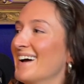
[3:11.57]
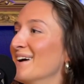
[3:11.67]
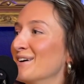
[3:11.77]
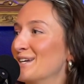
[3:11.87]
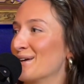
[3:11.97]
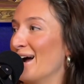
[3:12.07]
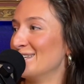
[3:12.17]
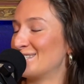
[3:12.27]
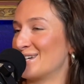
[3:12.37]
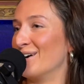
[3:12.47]
Which is why
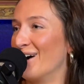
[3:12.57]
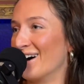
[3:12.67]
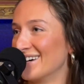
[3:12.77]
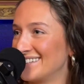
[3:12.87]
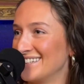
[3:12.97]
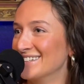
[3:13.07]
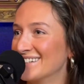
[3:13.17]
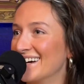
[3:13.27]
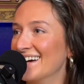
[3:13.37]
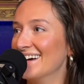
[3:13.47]
it's so hard to,
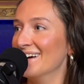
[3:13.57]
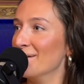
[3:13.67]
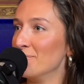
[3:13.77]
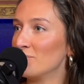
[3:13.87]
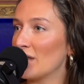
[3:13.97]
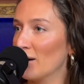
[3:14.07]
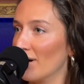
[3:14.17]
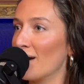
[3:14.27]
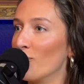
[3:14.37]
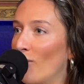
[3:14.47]
and
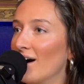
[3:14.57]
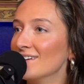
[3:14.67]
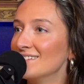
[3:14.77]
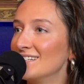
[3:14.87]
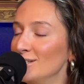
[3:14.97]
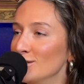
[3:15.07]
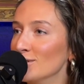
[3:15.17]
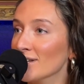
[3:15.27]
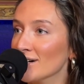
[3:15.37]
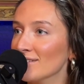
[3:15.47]
why I want to do
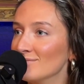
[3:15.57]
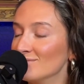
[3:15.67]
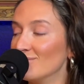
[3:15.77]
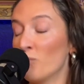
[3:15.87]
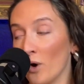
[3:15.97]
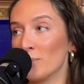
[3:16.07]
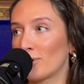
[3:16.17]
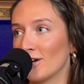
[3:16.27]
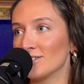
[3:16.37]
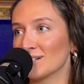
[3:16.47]
the one
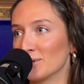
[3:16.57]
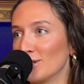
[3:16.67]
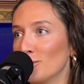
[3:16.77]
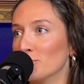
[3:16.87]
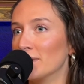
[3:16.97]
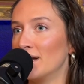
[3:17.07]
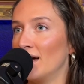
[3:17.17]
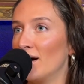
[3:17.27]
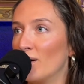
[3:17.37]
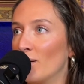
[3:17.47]
project with you, but
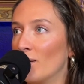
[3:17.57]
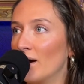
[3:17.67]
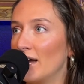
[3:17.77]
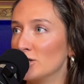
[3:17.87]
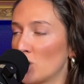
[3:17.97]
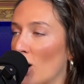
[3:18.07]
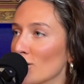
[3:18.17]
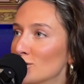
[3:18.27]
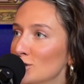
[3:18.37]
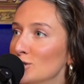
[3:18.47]
it's
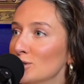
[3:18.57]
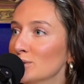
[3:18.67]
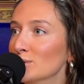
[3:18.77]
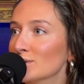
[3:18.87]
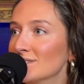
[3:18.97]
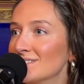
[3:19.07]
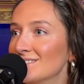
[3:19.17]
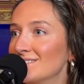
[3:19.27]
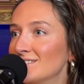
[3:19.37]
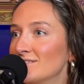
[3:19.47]
hard to do
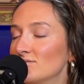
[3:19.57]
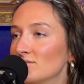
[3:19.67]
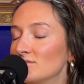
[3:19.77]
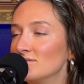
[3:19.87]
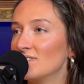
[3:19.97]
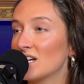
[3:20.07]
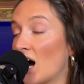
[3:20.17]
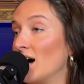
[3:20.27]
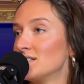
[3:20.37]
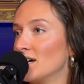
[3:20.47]

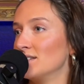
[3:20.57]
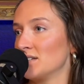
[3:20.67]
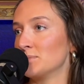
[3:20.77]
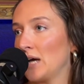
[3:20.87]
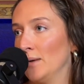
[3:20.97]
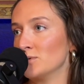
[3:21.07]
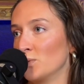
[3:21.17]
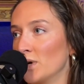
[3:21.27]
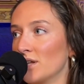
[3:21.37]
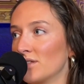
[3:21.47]
content sometimes
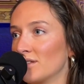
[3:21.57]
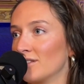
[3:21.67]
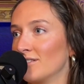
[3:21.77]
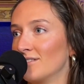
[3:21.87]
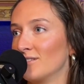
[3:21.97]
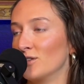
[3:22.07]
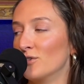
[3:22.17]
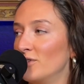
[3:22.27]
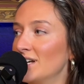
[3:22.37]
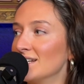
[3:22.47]
with the
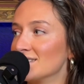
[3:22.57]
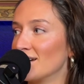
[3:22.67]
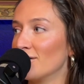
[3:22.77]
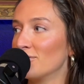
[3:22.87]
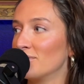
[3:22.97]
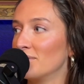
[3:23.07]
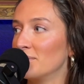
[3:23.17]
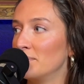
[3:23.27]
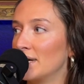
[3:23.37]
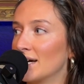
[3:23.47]
fitness stuff,
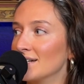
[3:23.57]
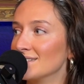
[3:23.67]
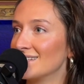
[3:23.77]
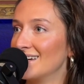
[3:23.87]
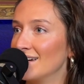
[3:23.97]
because